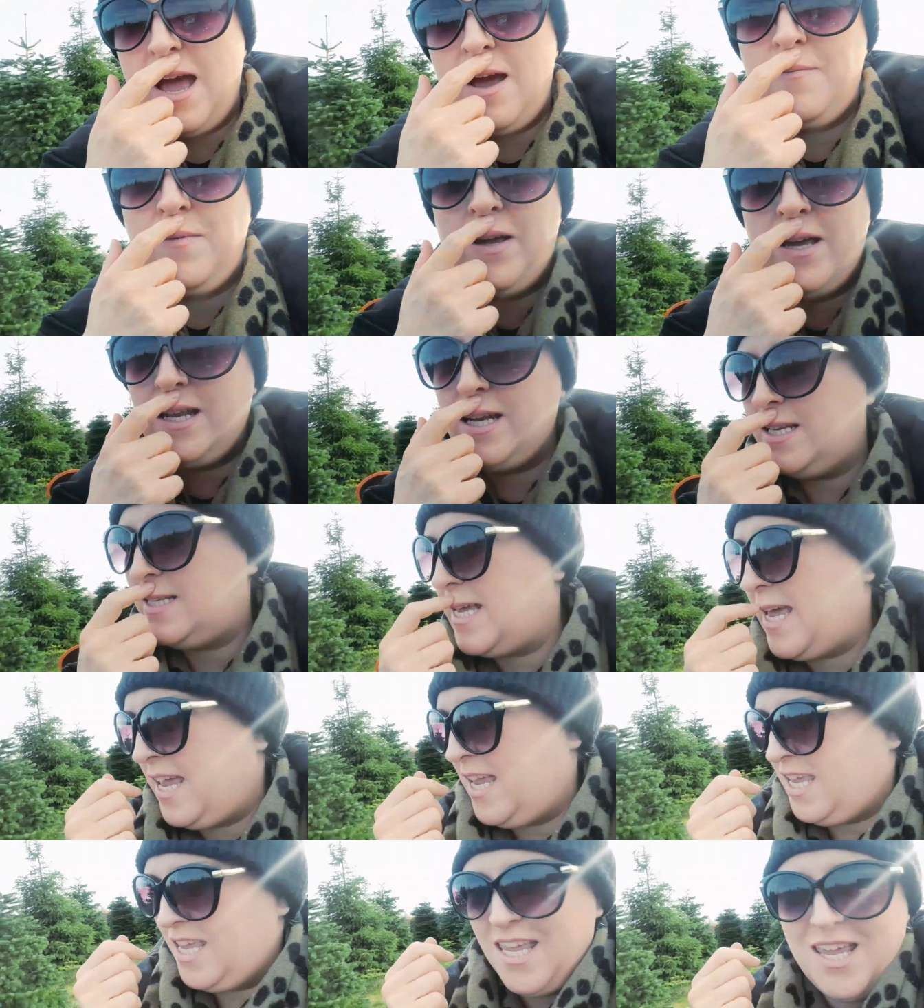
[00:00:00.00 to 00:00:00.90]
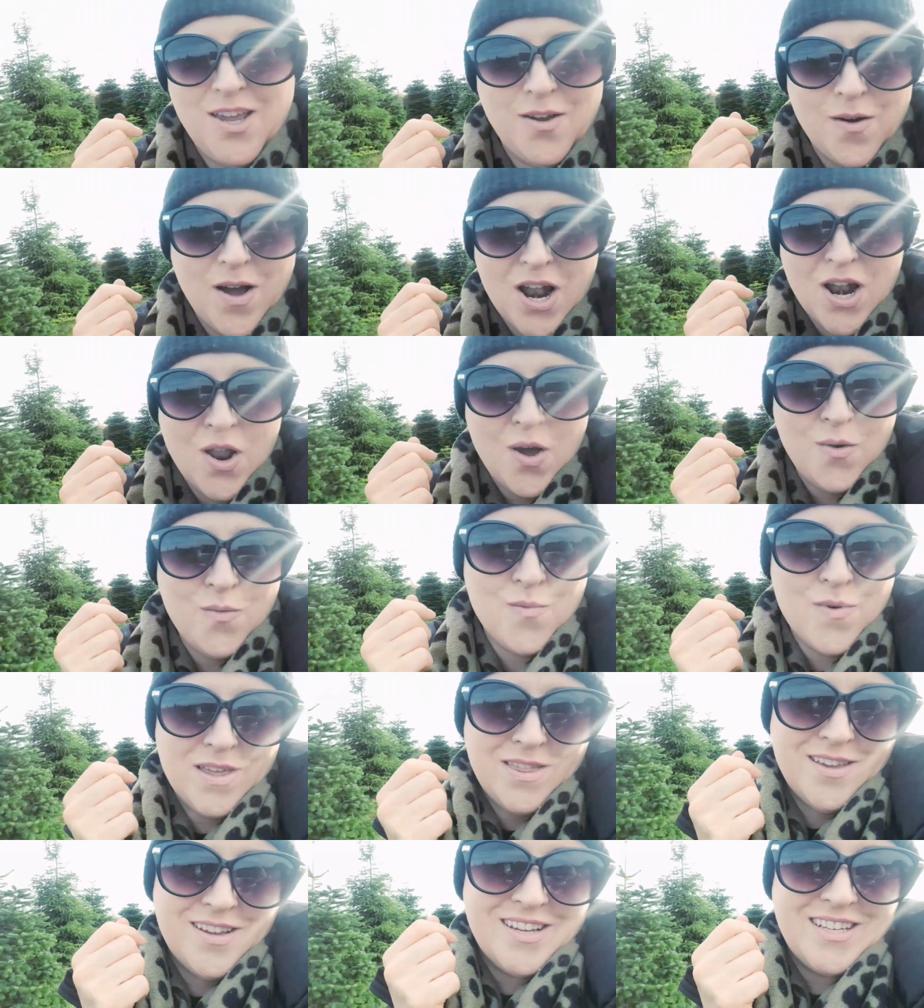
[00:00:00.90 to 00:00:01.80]
and we're going to take you
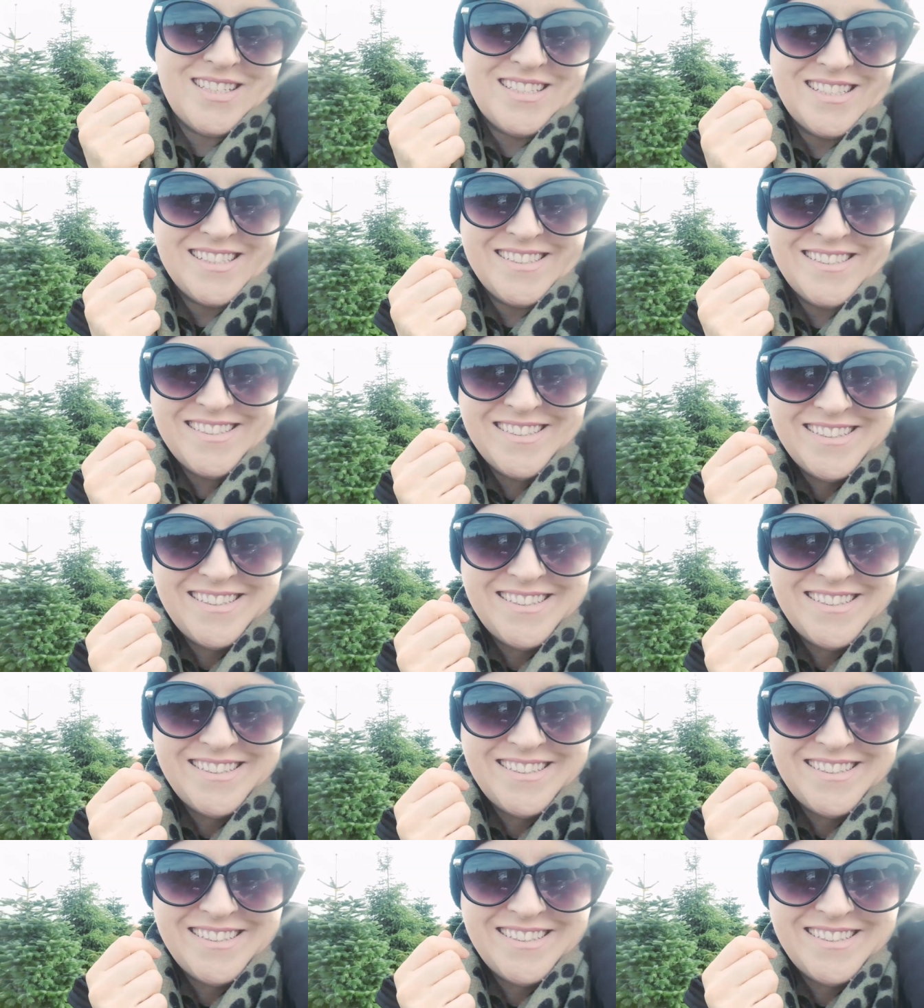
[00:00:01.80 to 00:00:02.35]
along with us